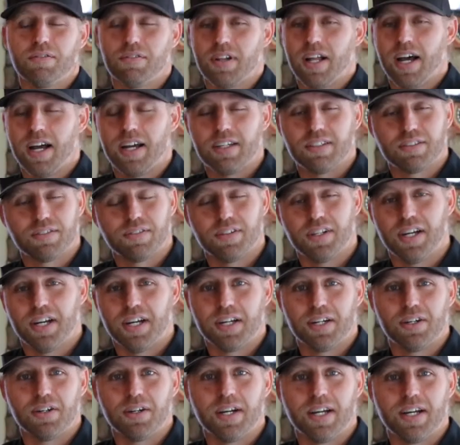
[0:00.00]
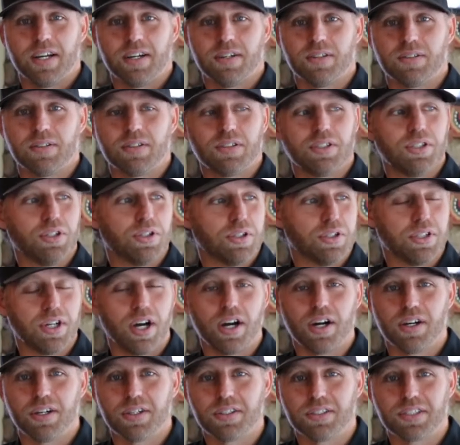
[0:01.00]
flies flying around, your
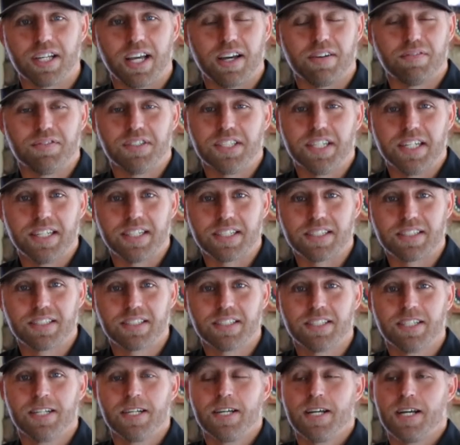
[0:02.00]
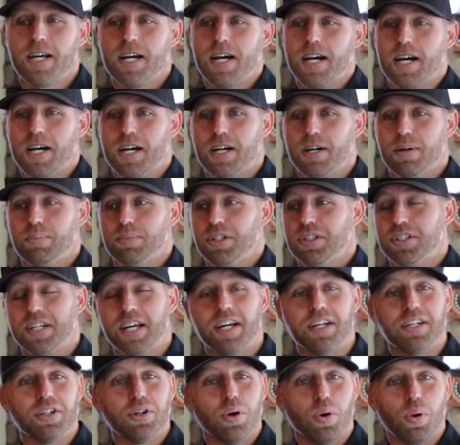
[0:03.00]
dogs have ticks, you're
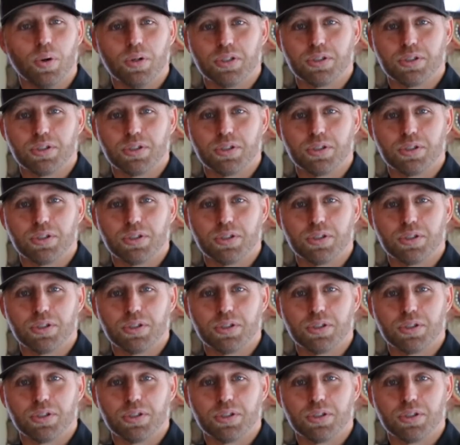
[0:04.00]
down at your